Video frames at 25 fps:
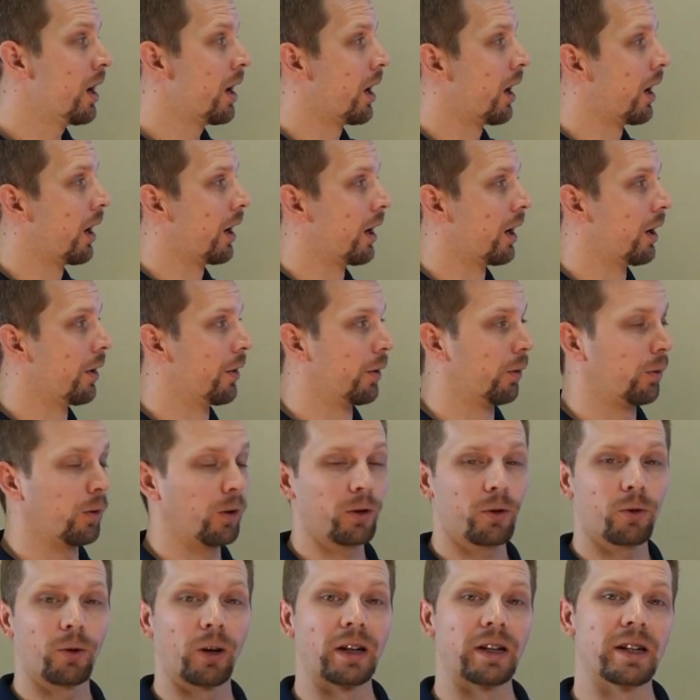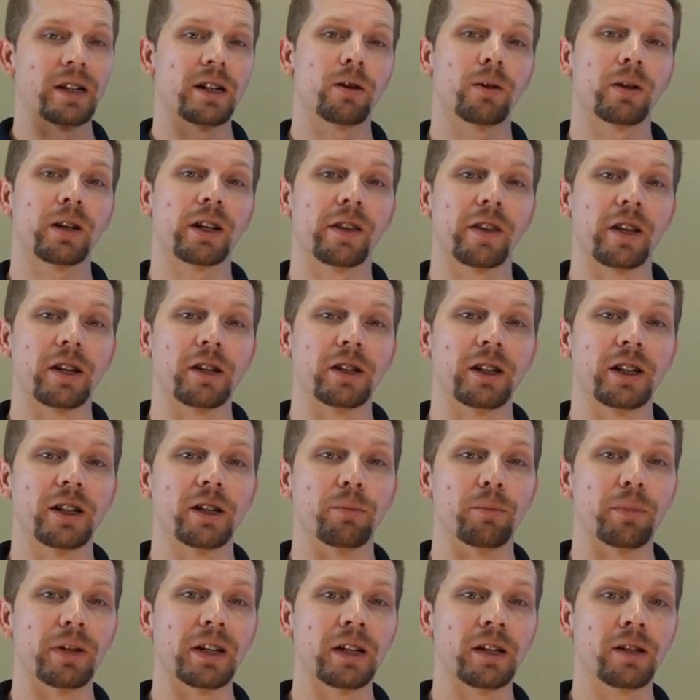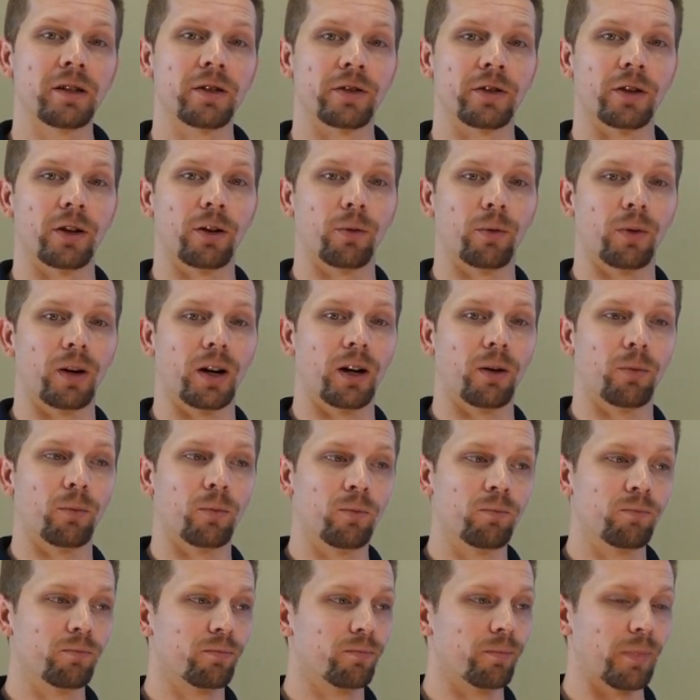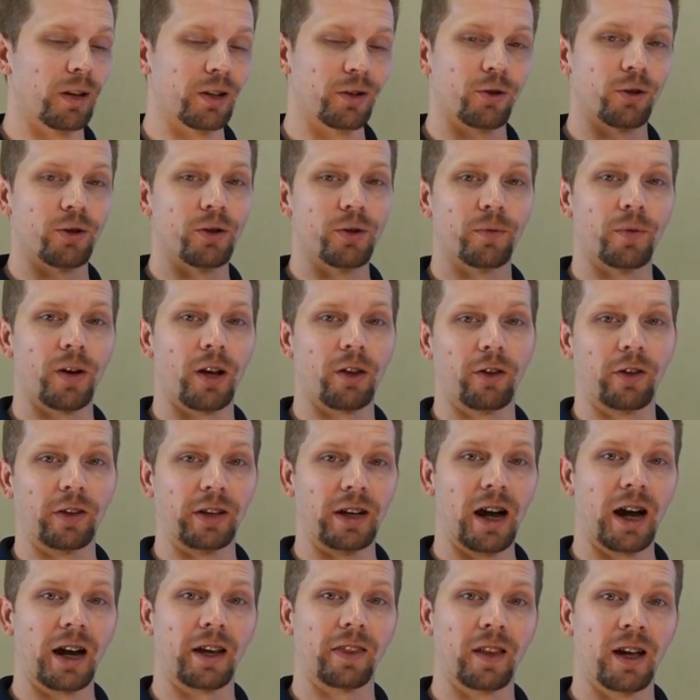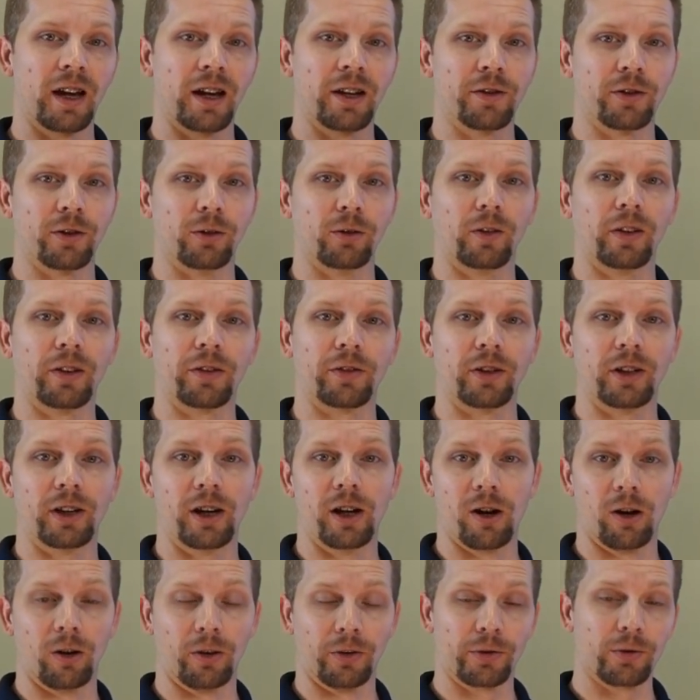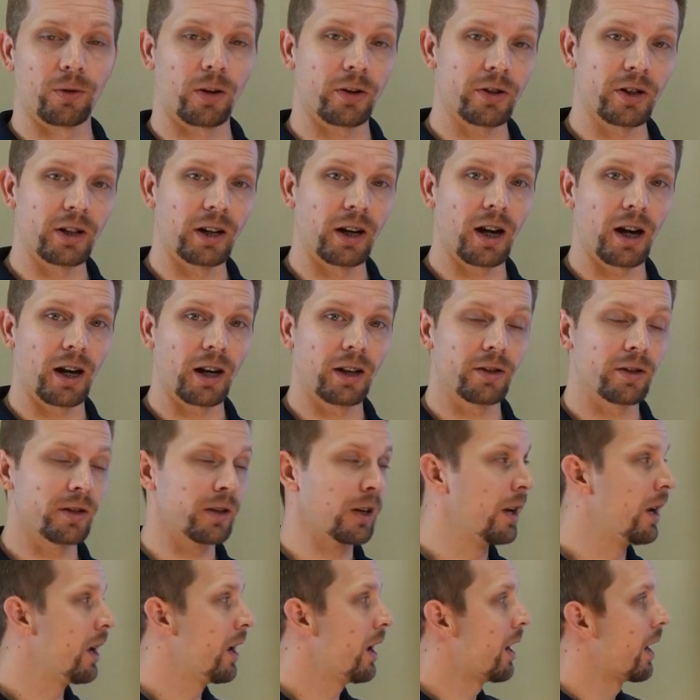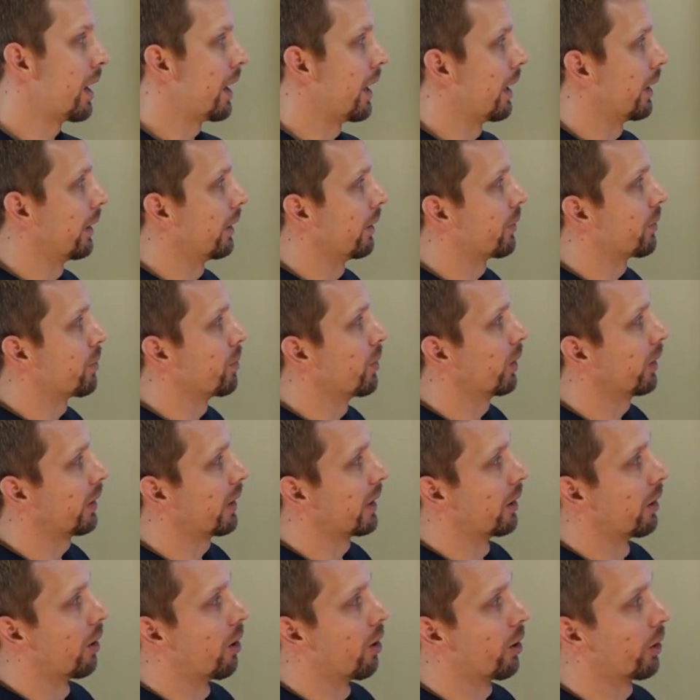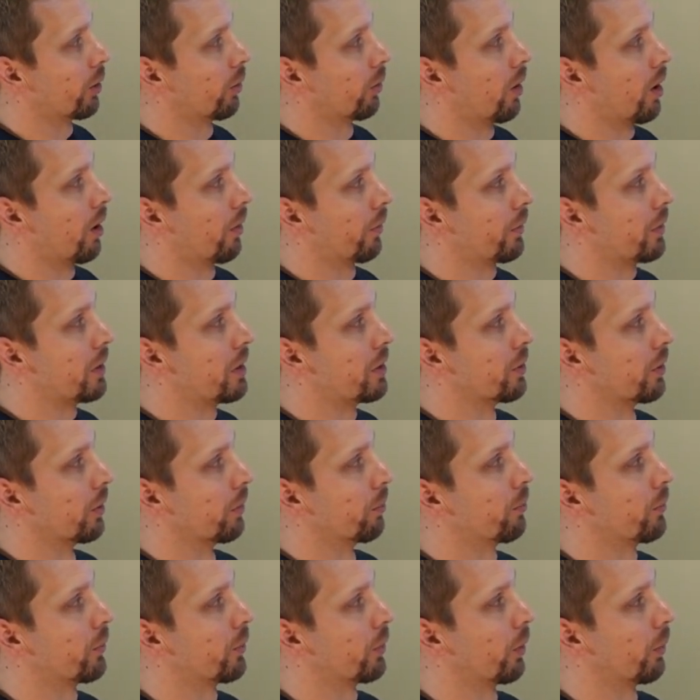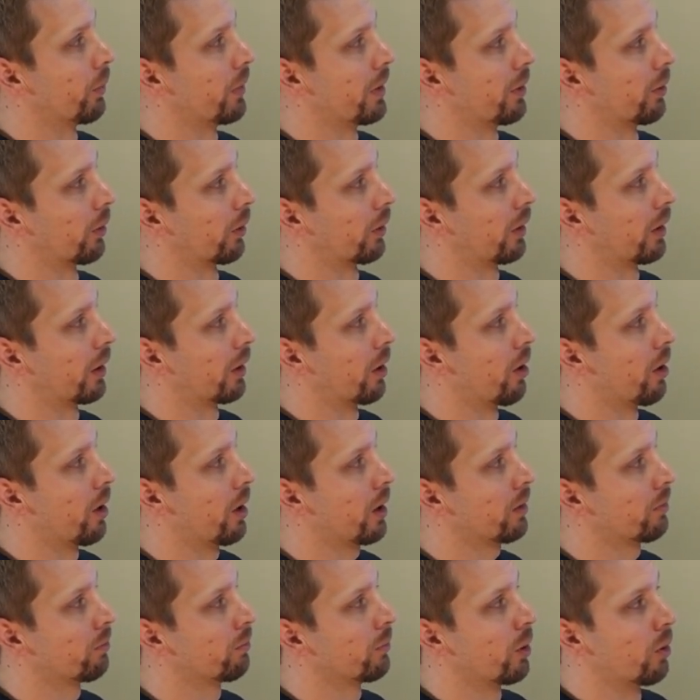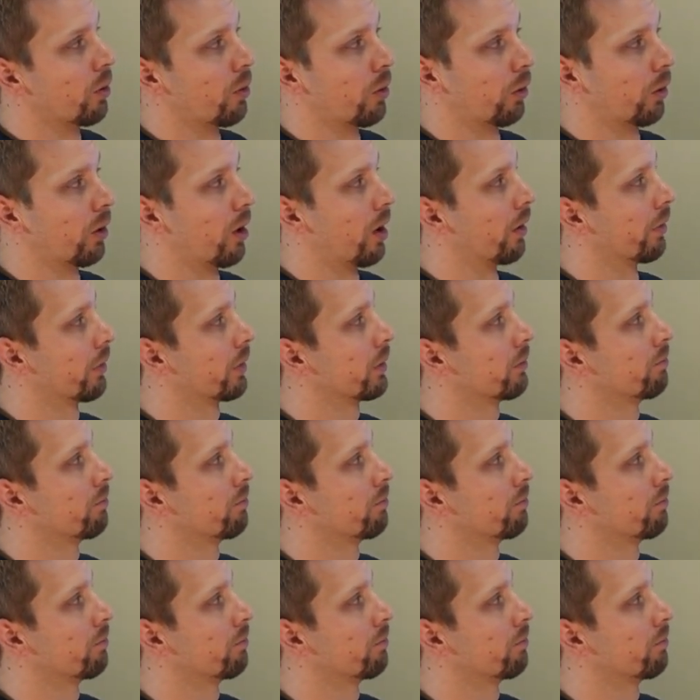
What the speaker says: There are criteria that you need to meet, so make sure you follow the guidelines that are listed in our instruction guides, and it's merely an on or off feature. So we either click on or off.